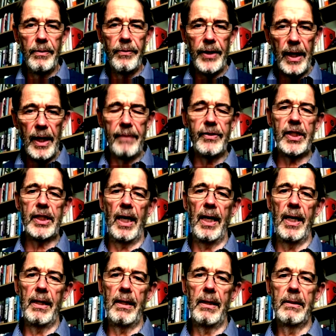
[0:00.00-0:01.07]
the
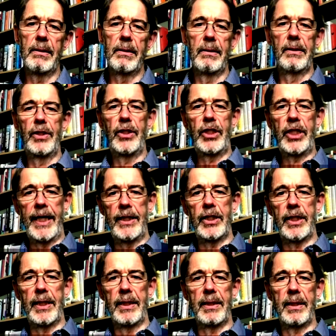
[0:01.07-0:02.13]
lifestyle
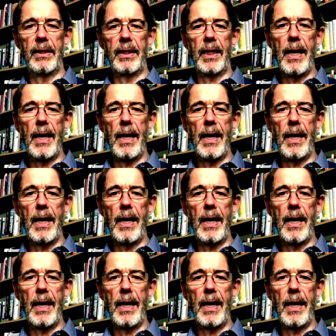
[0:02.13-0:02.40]
changes,